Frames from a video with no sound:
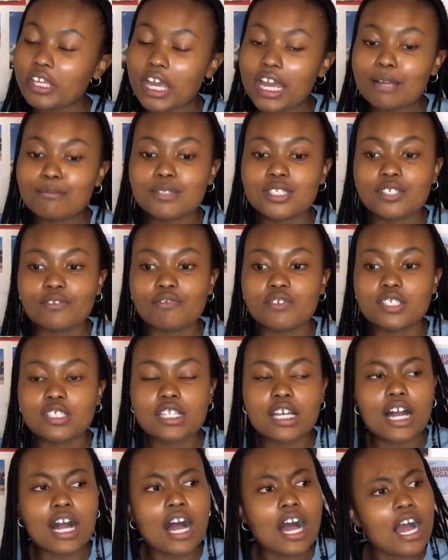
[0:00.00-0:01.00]
MTV's
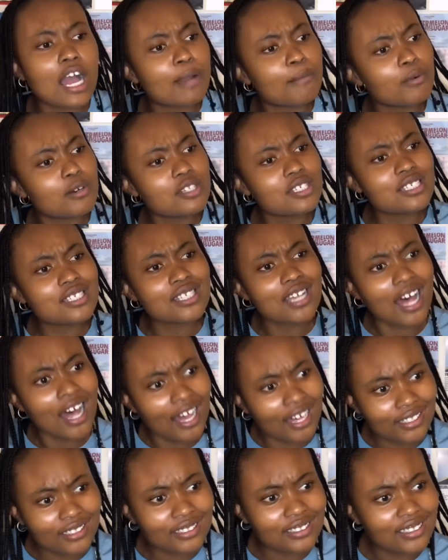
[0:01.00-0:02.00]
like, all right, well, this
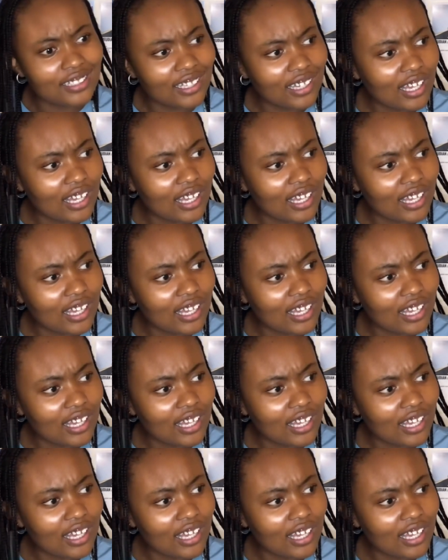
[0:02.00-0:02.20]
hun,